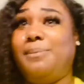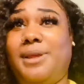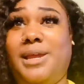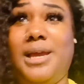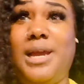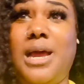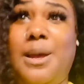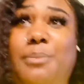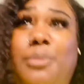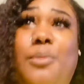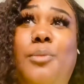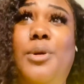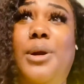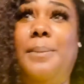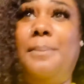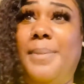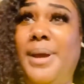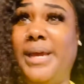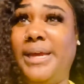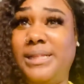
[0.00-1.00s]
a couple more
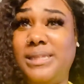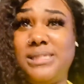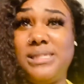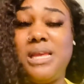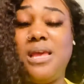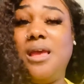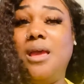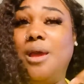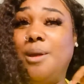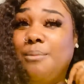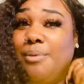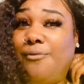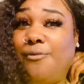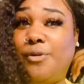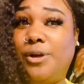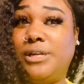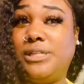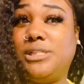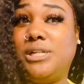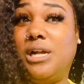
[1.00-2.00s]
months
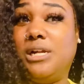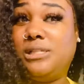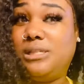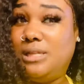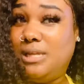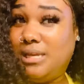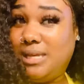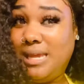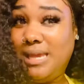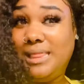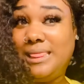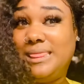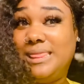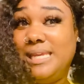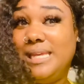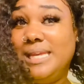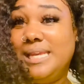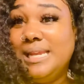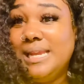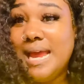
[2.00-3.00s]
before it starts looking
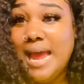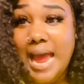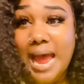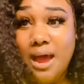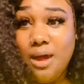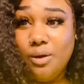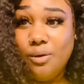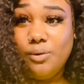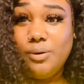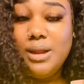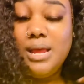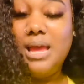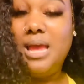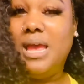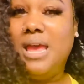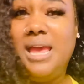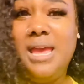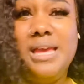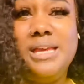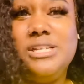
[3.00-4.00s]
thinned out
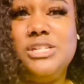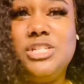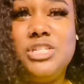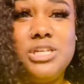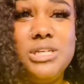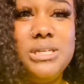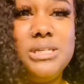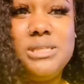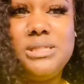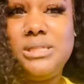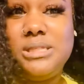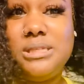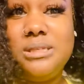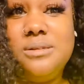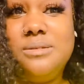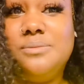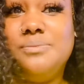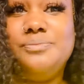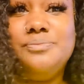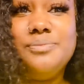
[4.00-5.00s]
and just,
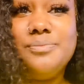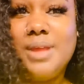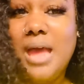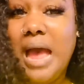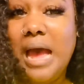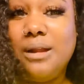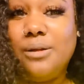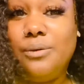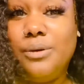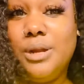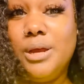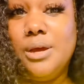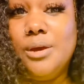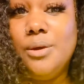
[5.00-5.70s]
I don't know.